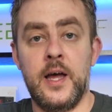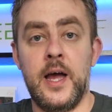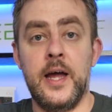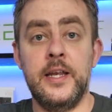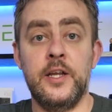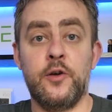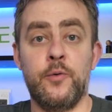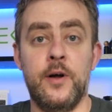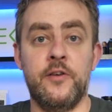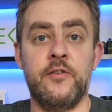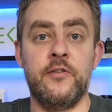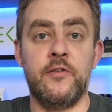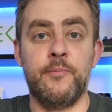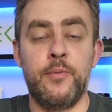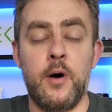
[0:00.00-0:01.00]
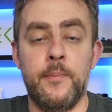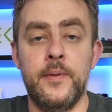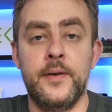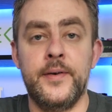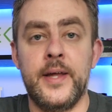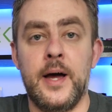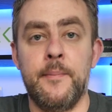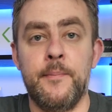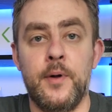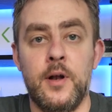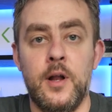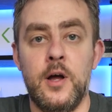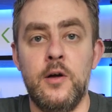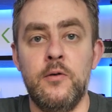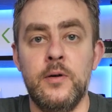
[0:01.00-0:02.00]
Any questions, pop them down
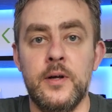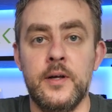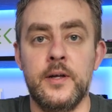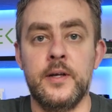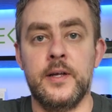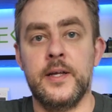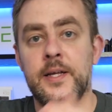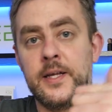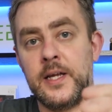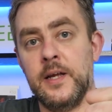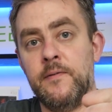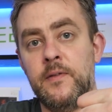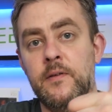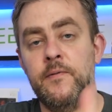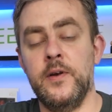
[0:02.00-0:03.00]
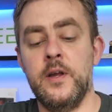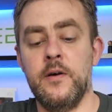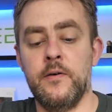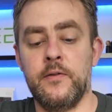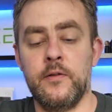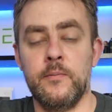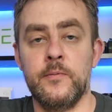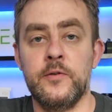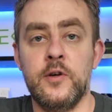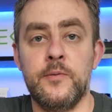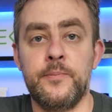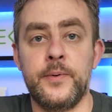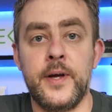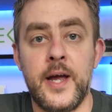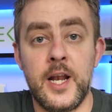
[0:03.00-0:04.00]
below. Give the video a thumbs
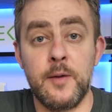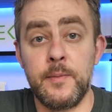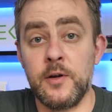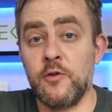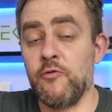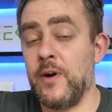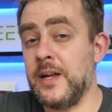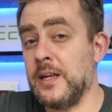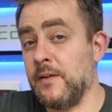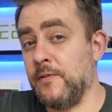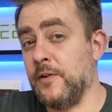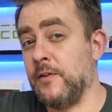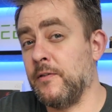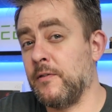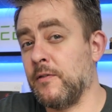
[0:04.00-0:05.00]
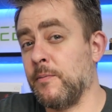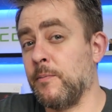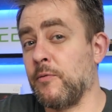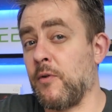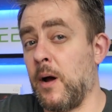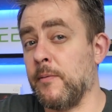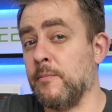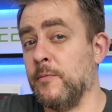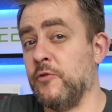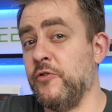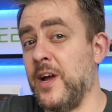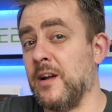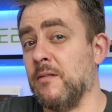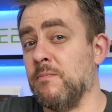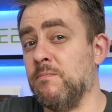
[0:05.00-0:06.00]
up, and it'd be great if you'd subscribe to the
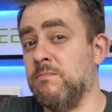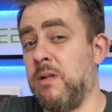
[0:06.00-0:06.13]
channel.